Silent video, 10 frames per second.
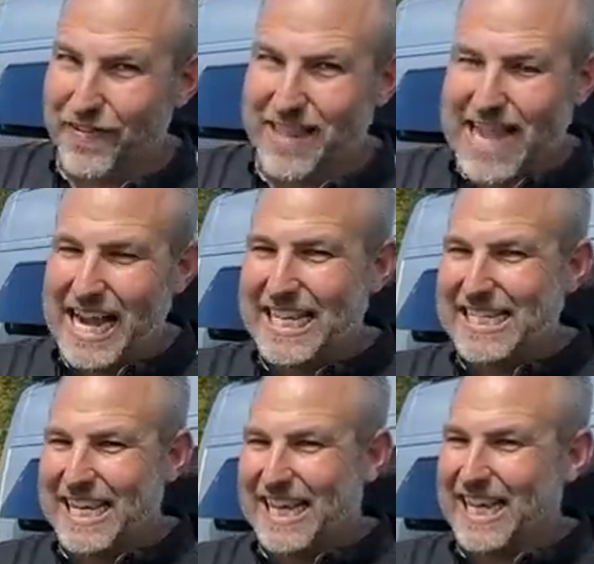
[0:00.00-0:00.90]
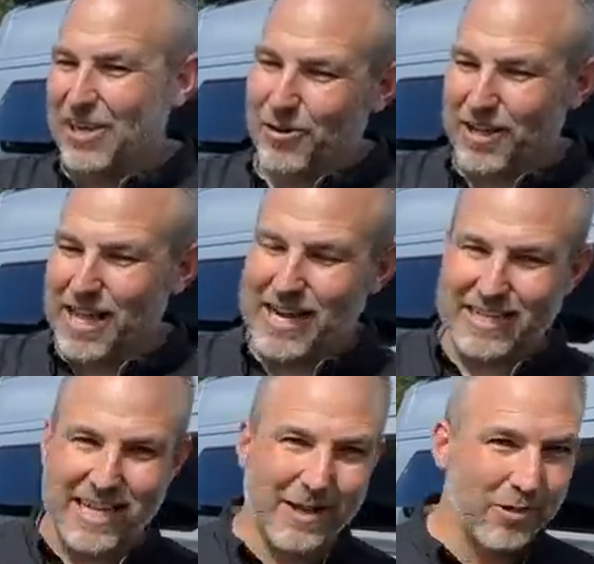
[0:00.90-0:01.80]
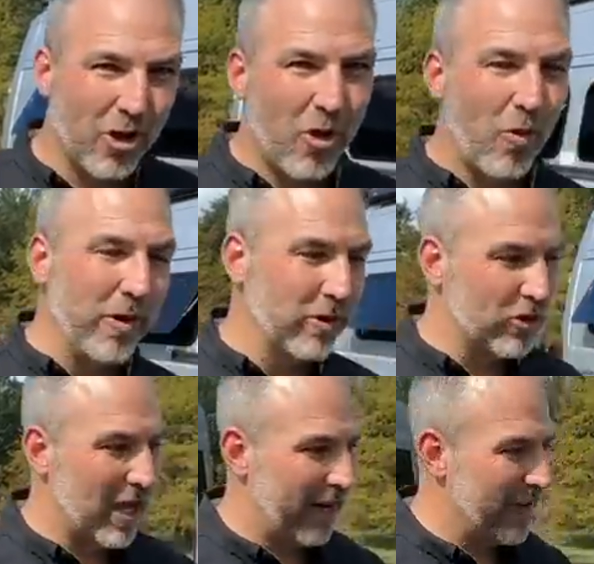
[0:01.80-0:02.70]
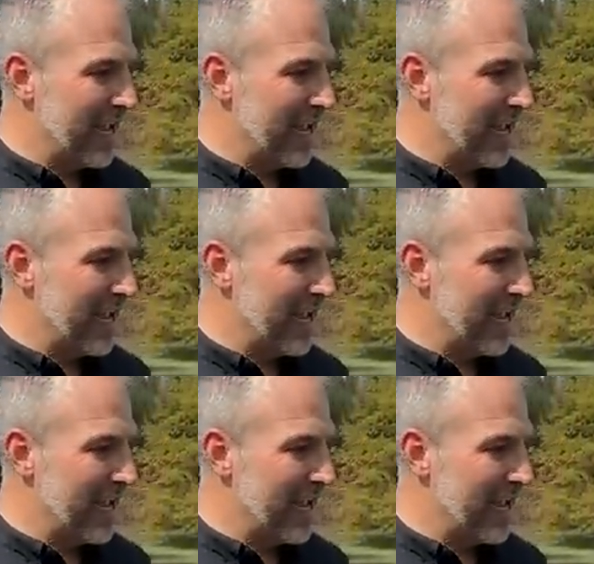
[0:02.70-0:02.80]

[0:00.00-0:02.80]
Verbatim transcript: That is the kicker a lot of times, all-wheel drive.